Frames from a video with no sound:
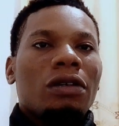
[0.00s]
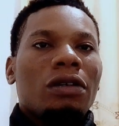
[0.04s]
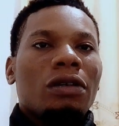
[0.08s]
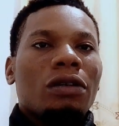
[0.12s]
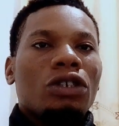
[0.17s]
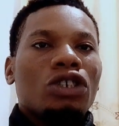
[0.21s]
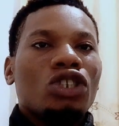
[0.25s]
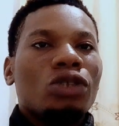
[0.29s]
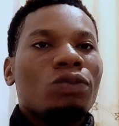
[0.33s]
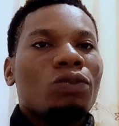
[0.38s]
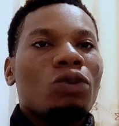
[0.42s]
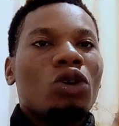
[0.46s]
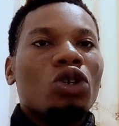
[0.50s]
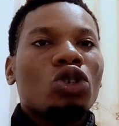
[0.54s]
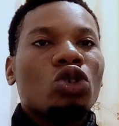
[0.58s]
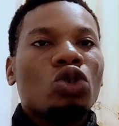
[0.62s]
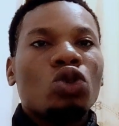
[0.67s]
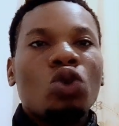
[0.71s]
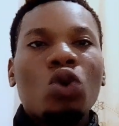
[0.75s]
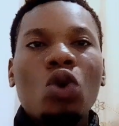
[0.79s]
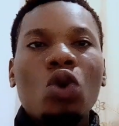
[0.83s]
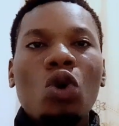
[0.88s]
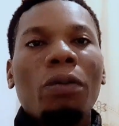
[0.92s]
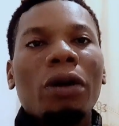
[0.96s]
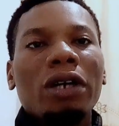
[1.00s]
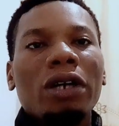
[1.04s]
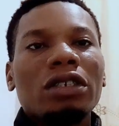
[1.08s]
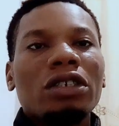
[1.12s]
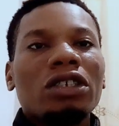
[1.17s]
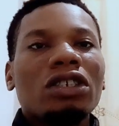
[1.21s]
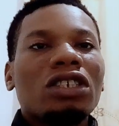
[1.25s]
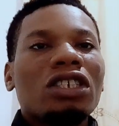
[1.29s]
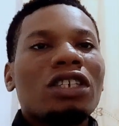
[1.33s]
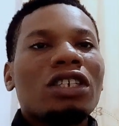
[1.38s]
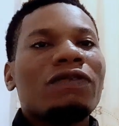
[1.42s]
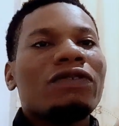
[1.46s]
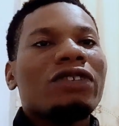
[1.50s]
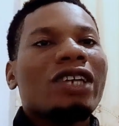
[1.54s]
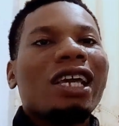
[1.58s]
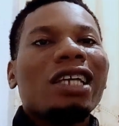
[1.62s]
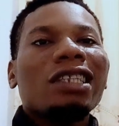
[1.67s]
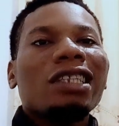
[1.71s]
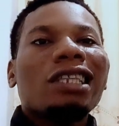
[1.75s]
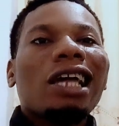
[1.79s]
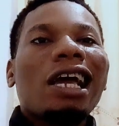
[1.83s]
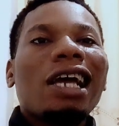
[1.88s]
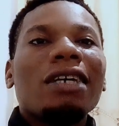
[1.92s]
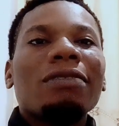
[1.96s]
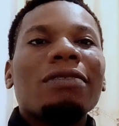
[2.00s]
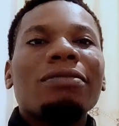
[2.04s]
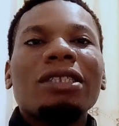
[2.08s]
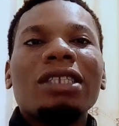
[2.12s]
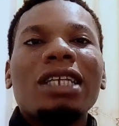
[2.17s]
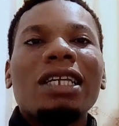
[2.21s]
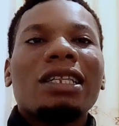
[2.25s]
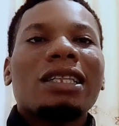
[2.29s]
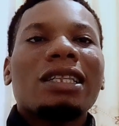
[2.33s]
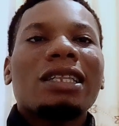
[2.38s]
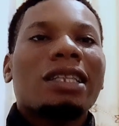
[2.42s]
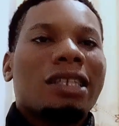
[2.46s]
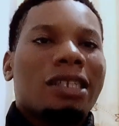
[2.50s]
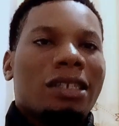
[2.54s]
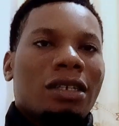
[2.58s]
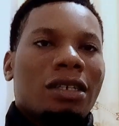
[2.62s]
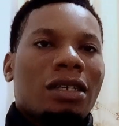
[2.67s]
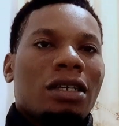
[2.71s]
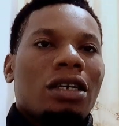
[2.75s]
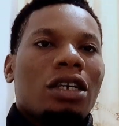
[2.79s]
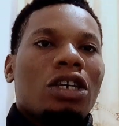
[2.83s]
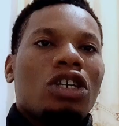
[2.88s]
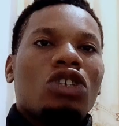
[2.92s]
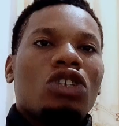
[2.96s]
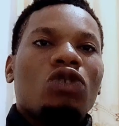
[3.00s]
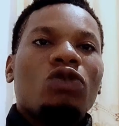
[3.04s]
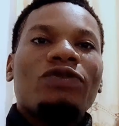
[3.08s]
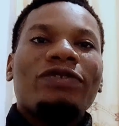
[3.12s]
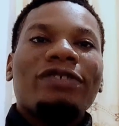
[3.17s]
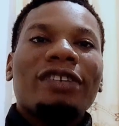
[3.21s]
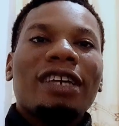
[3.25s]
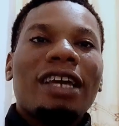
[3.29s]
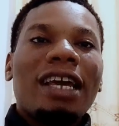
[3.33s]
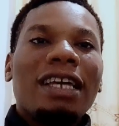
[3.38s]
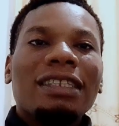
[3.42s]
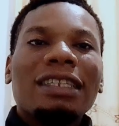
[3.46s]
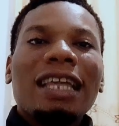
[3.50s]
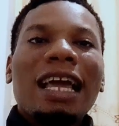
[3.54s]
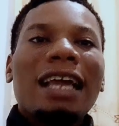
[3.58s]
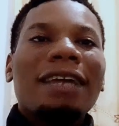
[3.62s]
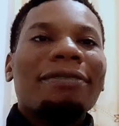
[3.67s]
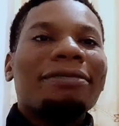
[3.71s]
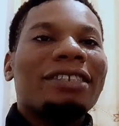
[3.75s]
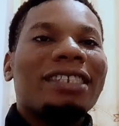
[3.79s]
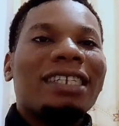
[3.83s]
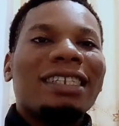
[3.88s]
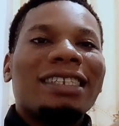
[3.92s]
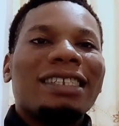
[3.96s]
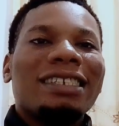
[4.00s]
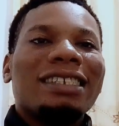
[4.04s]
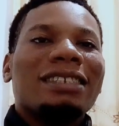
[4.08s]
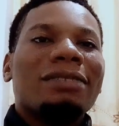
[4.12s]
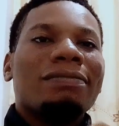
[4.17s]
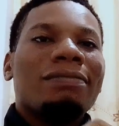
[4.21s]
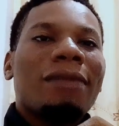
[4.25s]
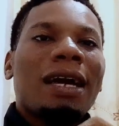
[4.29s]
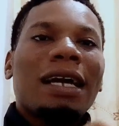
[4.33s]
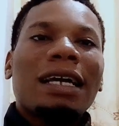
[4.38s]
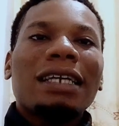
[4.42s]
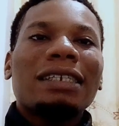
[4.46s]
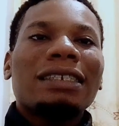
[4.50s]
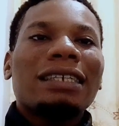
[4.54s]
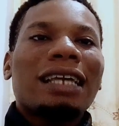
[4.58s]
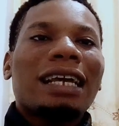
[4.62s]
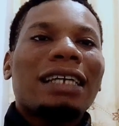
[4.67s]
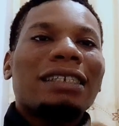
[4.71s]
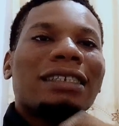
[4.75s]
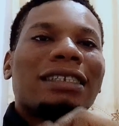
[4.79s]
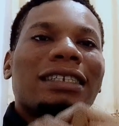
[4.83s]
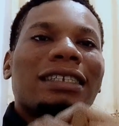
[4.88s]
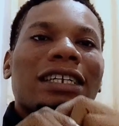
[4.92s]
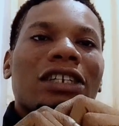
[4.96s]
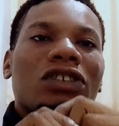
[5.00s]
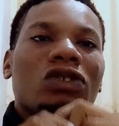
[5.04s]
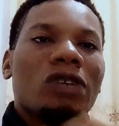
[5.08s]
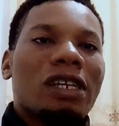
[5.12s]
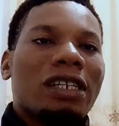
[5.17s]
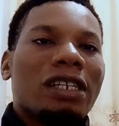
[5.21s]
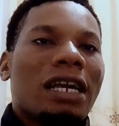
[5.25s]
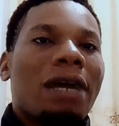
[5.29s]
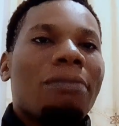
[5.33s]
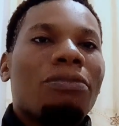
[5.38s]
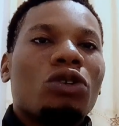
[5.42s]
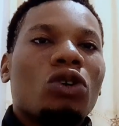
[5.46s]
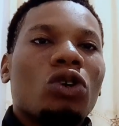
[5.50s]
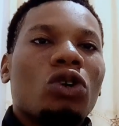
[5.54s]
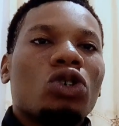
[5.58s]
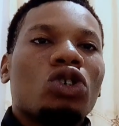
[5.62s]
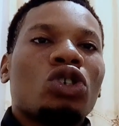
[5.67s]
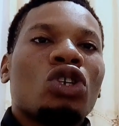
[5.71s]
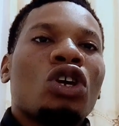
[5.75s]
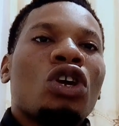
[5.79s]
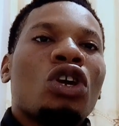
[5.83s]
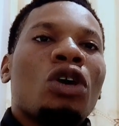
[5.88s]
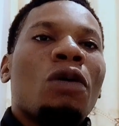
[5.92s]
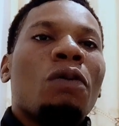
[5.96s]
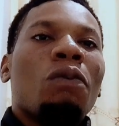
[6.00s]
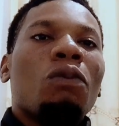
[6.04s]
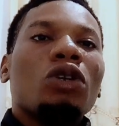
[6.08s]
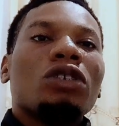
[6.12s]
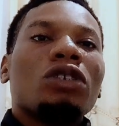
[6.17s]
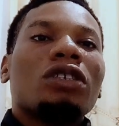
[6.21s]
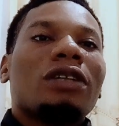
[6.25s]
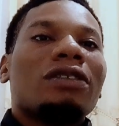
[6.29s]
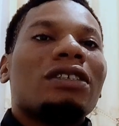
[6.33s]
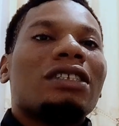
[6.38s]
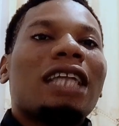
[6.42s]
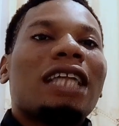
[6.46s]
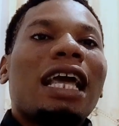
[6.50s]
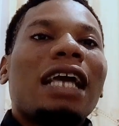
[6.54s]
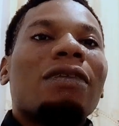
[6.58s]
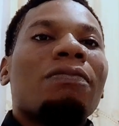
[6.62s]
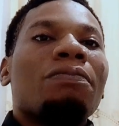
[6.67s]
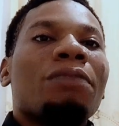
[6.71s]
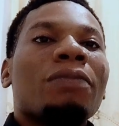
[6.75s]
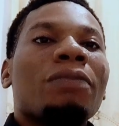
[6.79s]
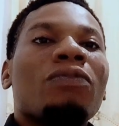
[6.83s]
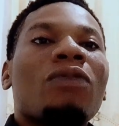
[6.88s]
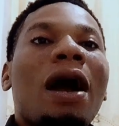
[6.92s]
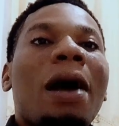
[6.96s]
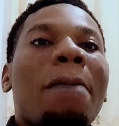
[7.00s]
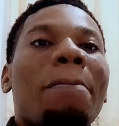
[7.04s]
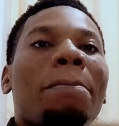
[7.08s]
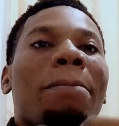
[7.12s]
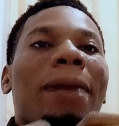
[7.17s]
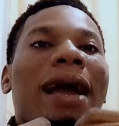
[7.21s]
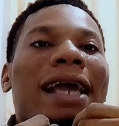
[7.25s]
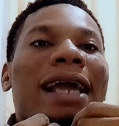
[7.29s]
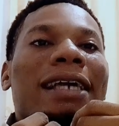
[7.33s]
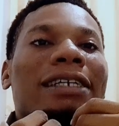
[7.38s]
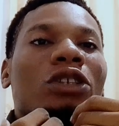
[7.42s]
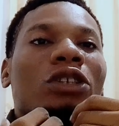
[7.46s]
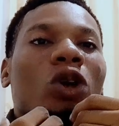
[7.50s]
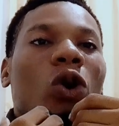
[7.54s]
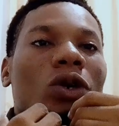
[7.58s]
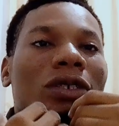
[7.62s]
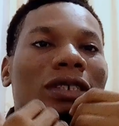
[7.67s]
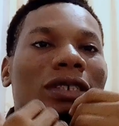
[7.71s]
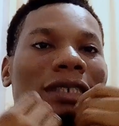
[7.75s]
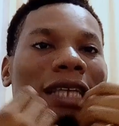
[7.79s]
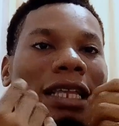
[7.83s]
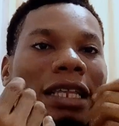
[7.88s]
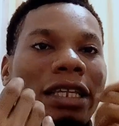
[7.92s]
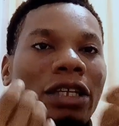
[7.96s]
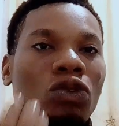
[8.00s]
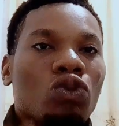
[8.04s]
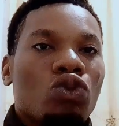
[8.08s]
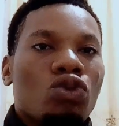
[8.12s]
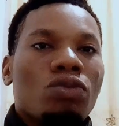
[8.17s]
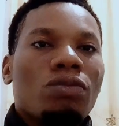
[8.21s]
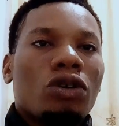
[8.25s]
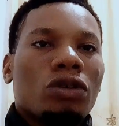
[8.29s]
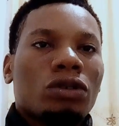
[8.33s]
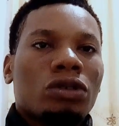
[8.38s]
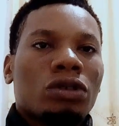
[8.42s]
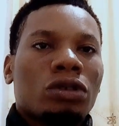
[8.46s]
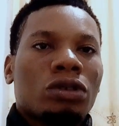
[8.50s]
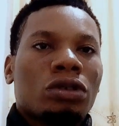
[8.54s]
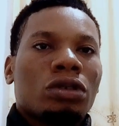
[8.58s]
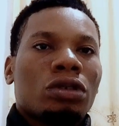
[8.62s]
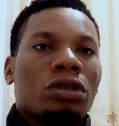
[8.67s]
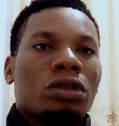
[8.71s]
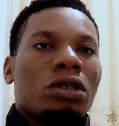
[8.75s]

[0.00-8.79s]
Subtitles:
It must go. But you see, if you enter immediately, the market can take you anywhere, because most of the time people are buying or selling rumors,